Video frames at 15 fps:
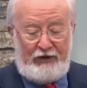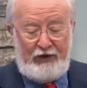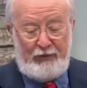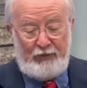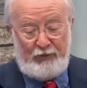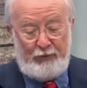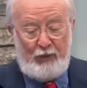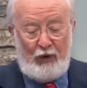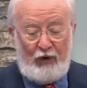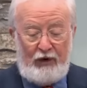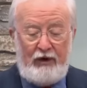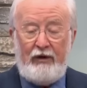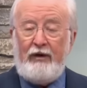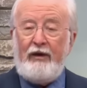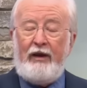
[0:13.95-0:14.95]
Tim's
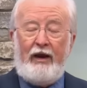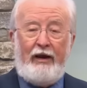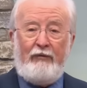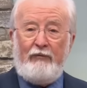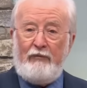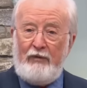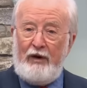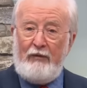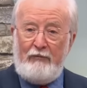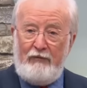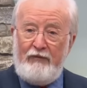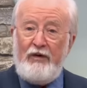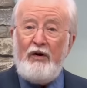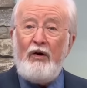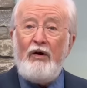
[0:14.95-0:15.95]
book, a, a
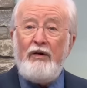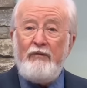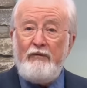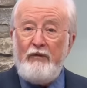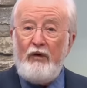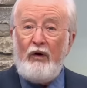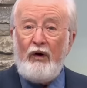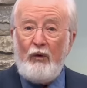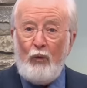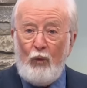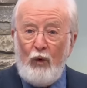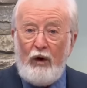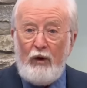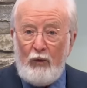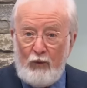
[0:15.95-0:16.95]
very, very
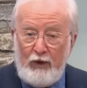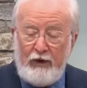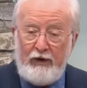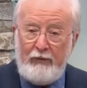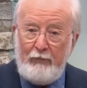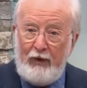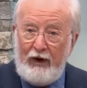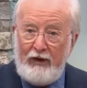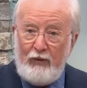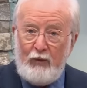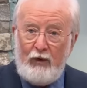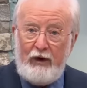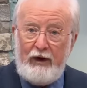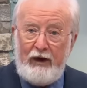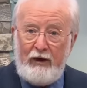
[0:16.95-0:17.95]
well written, by the
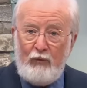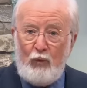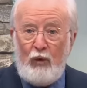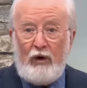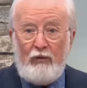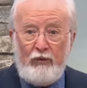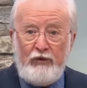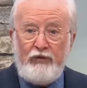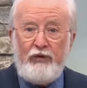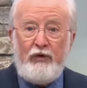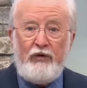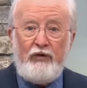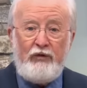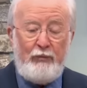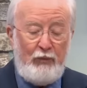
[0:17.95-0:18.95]
way, and well
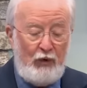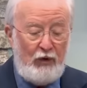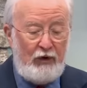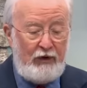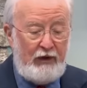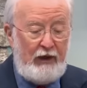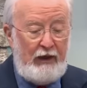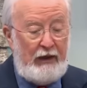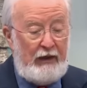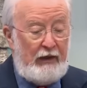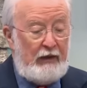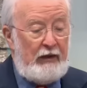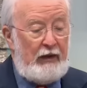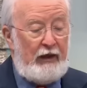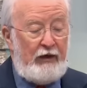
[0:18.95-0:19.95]
researched book.
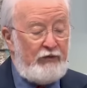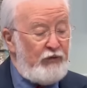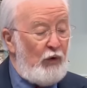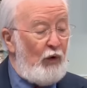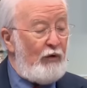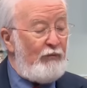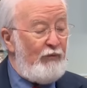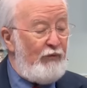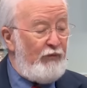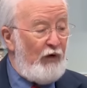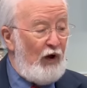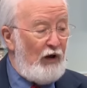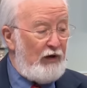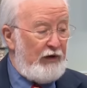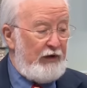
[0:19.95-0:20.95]
And it's called
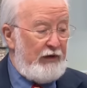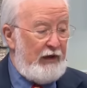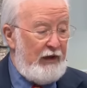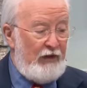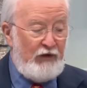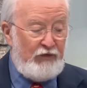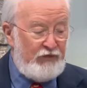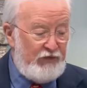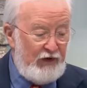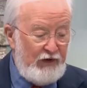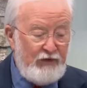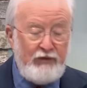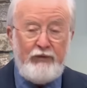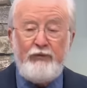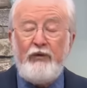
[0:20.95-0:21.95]
Fallen The
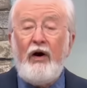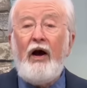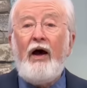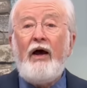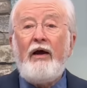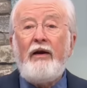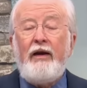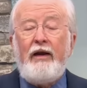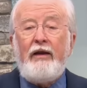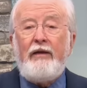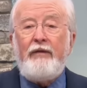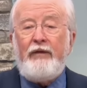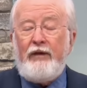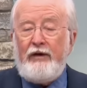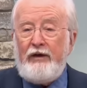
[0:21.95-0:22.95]
Sons of God
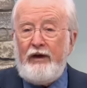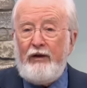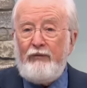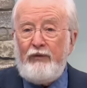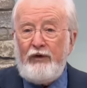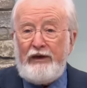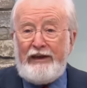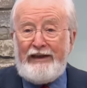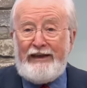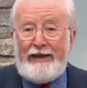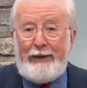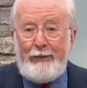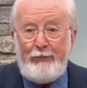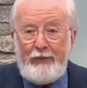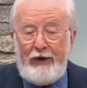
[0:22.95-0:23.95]
and the
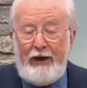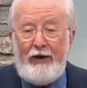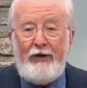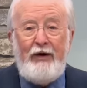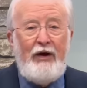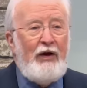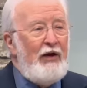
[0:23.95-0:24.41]
Nephilim. Now,